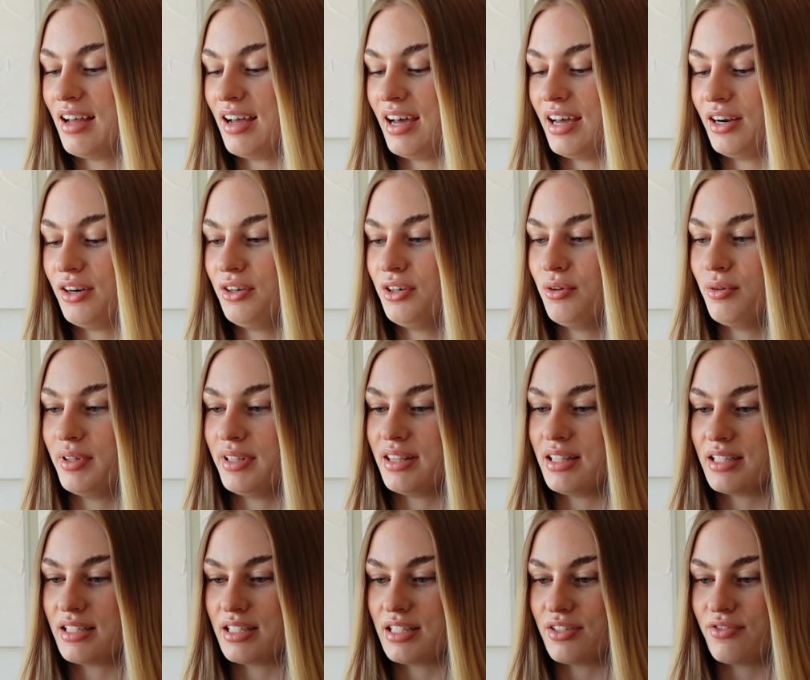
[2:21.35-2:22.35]
I don't know what
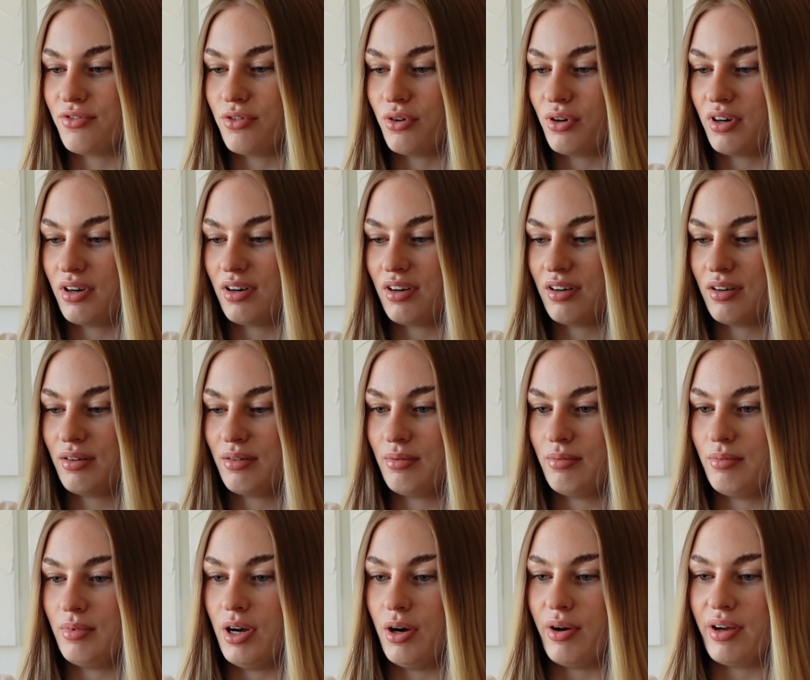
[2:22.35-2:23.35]
this is for.
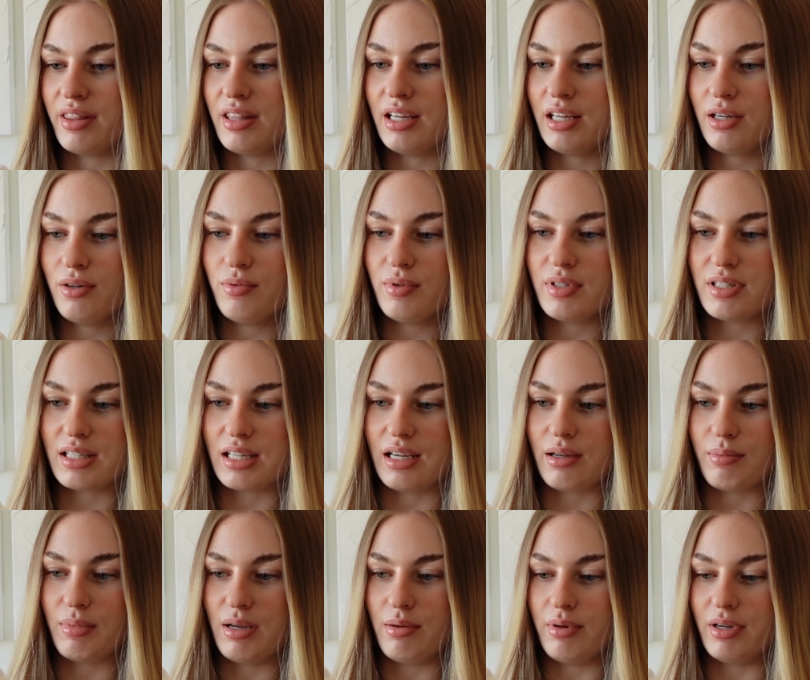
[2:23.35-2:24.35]
Oh, I think it was like
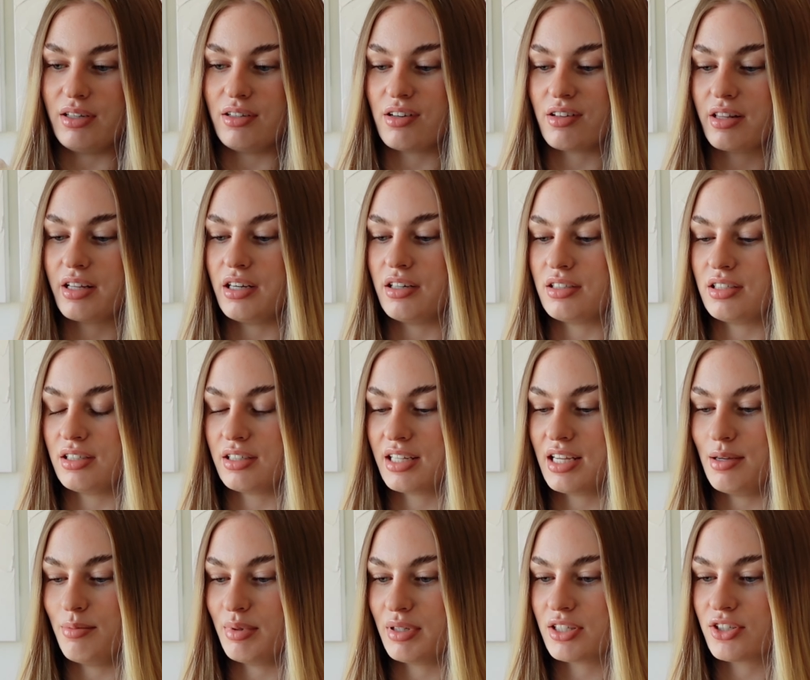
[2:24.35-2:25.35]
maybe under there to
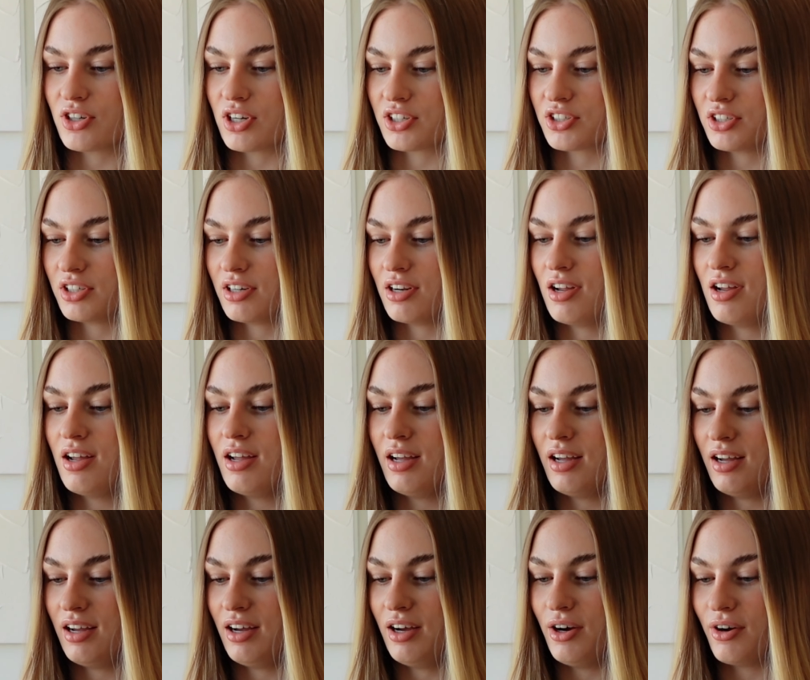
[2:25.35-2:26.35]
keep it structured.
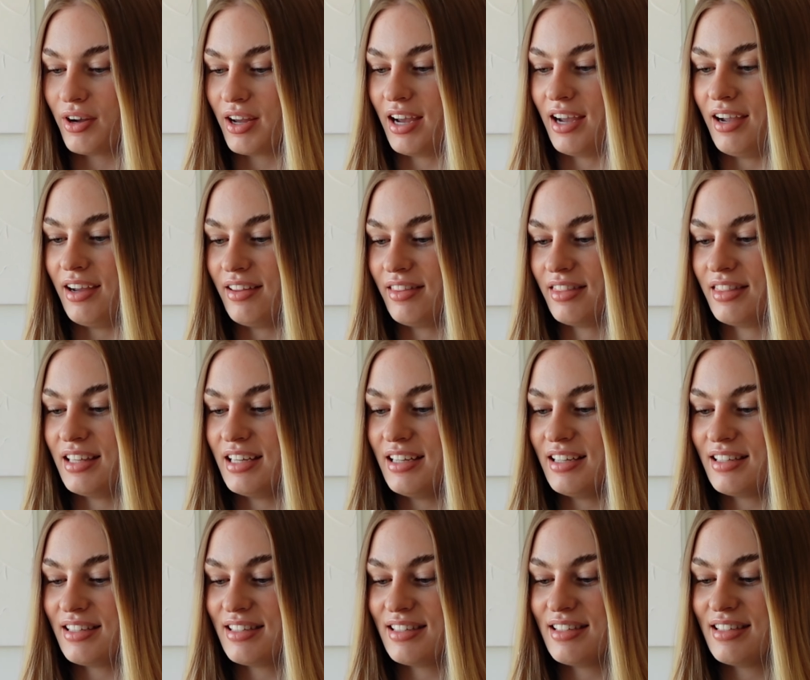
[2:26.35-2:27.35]
Okay,
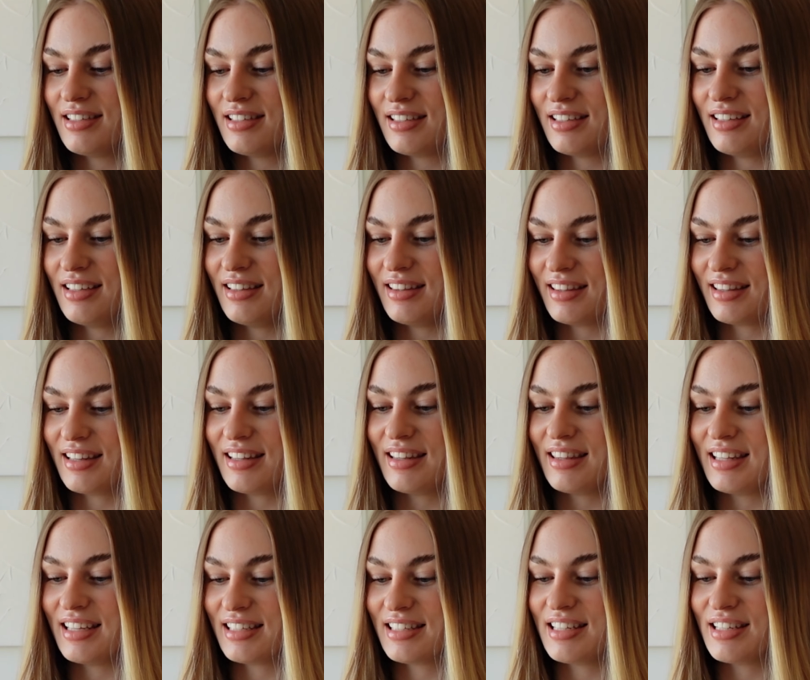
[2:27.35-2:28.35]
this
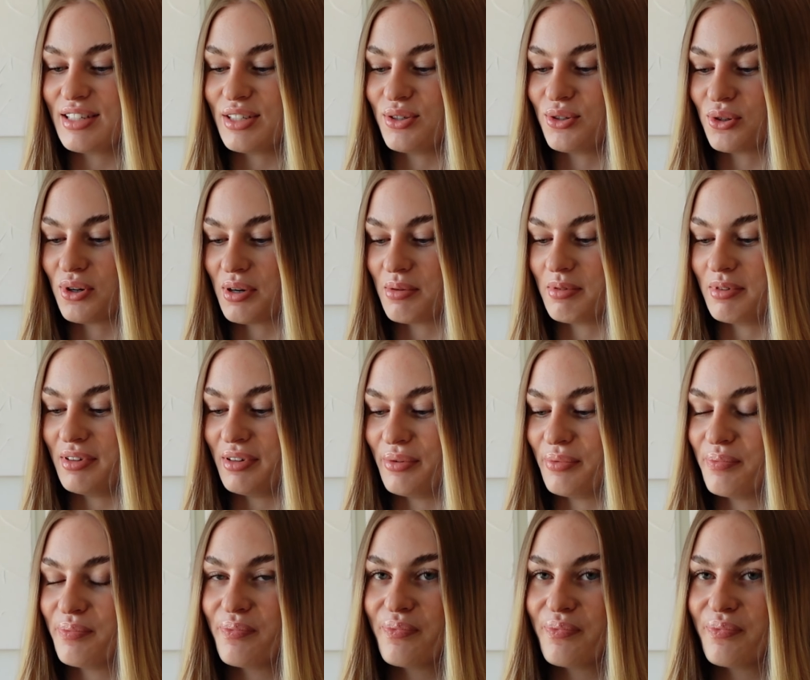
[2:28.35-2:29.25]
is adorable.